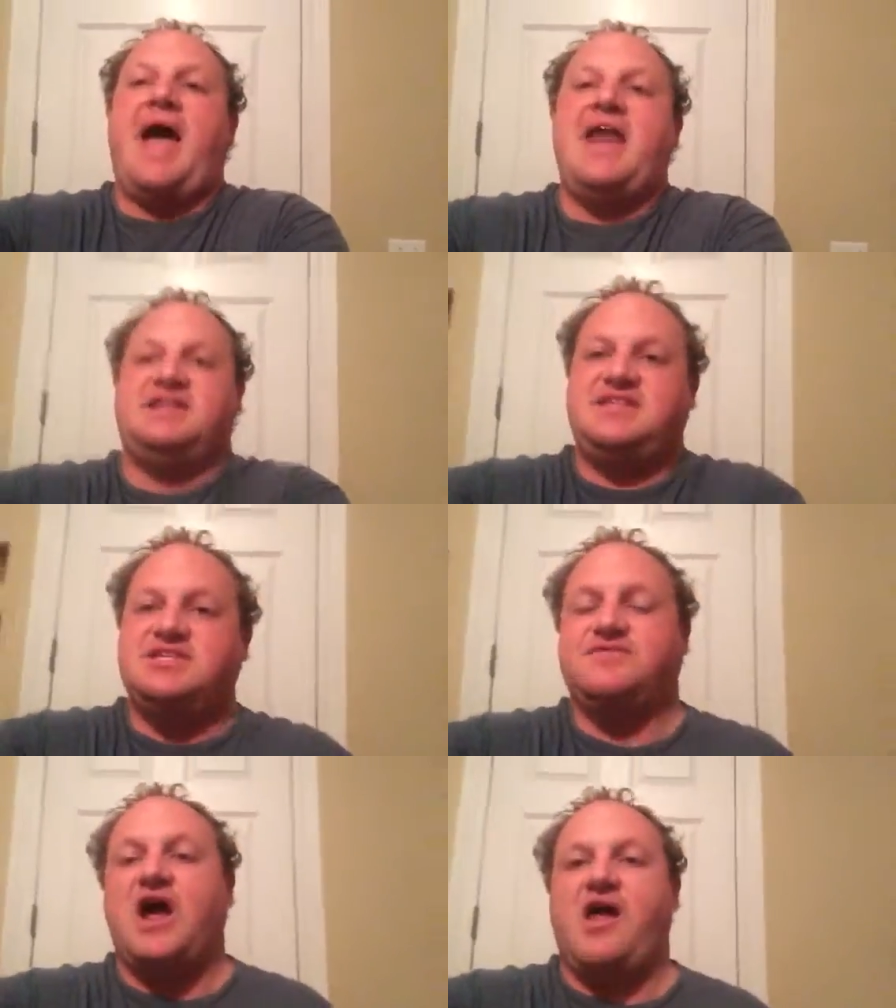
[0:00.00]
had
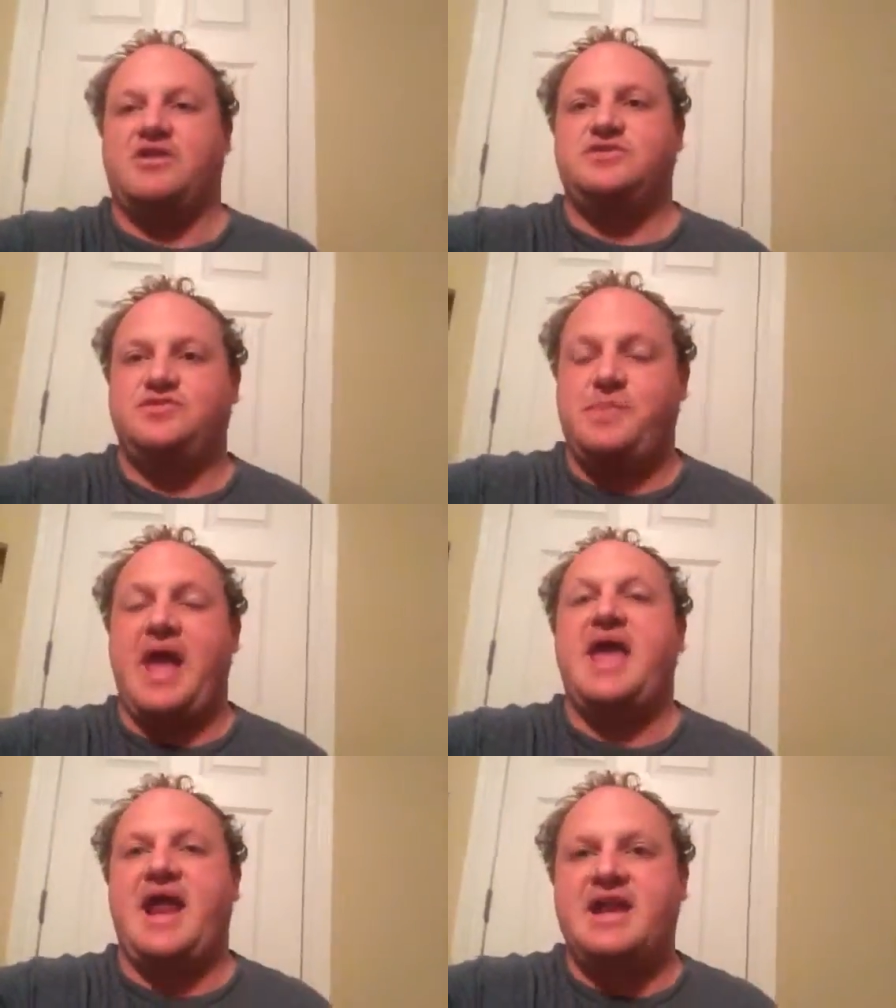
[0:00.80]
extensive knowledge of
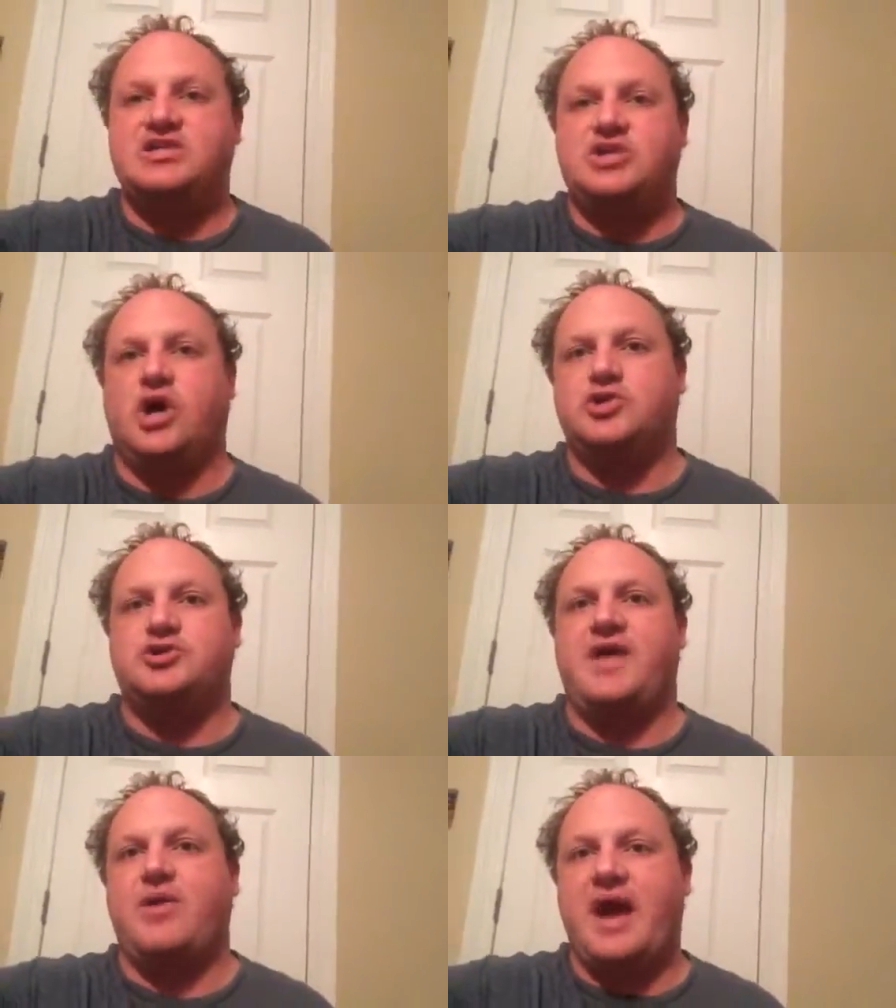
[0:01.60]
Japan and its
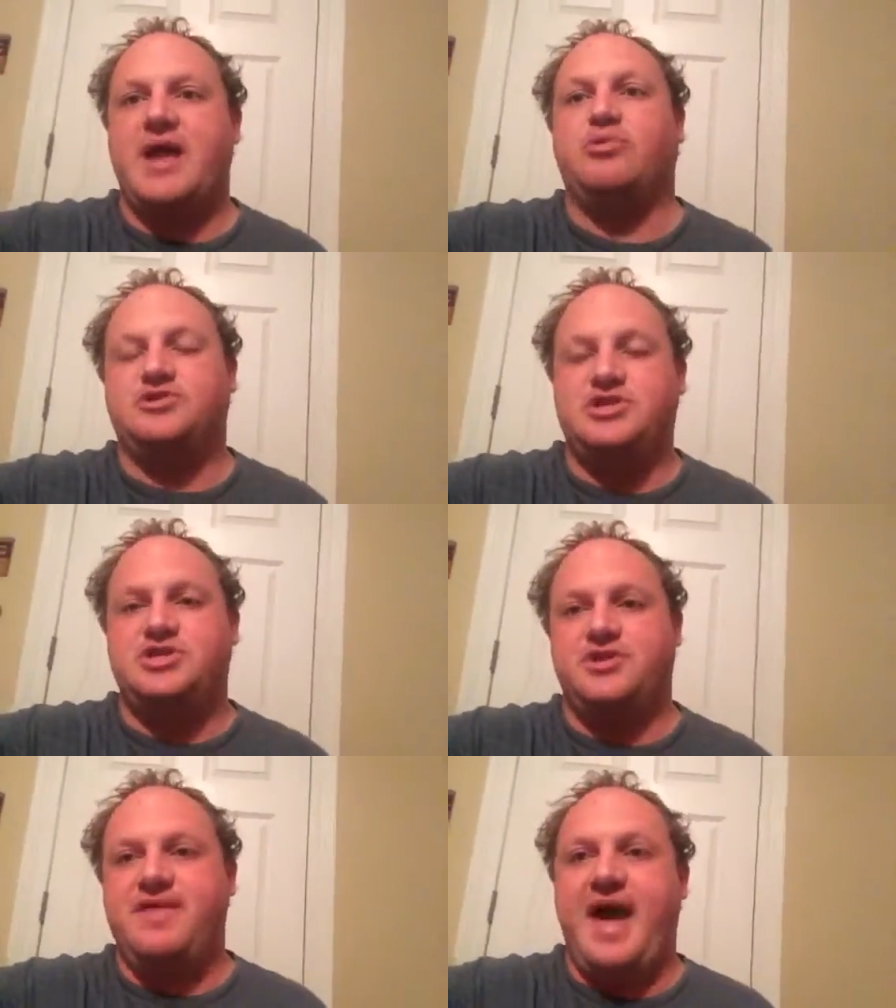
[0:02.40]
culture, they were able to
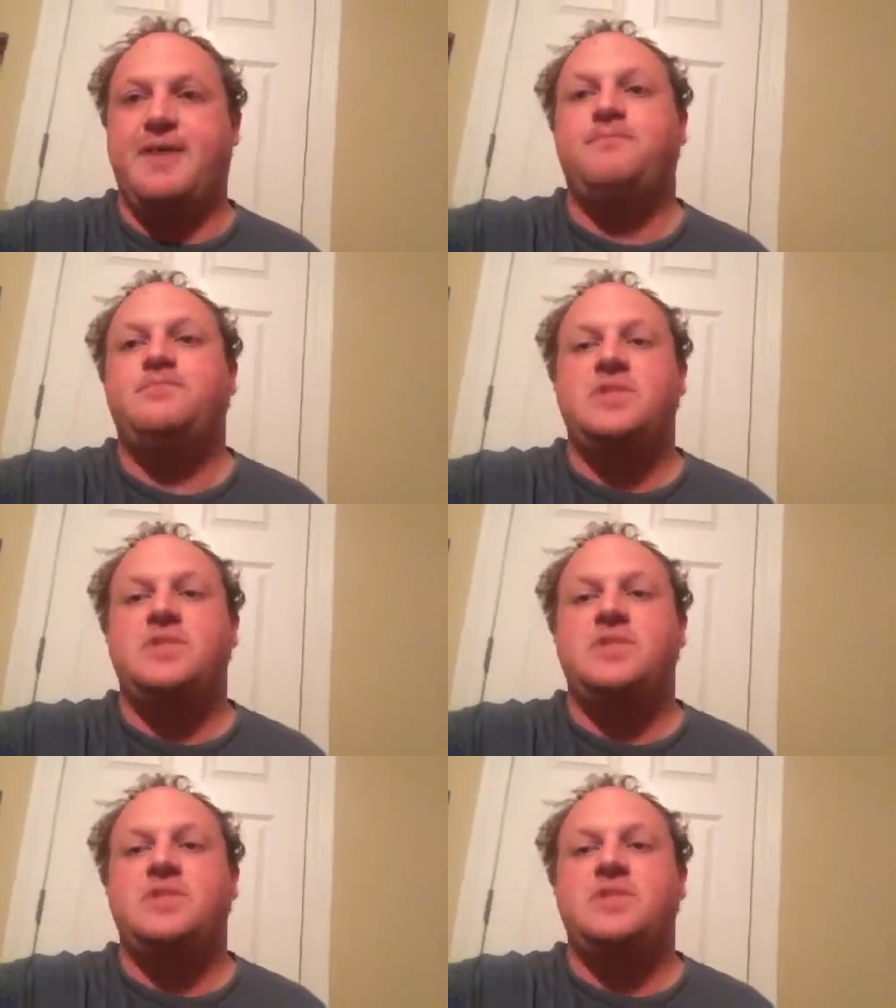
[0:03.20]
do that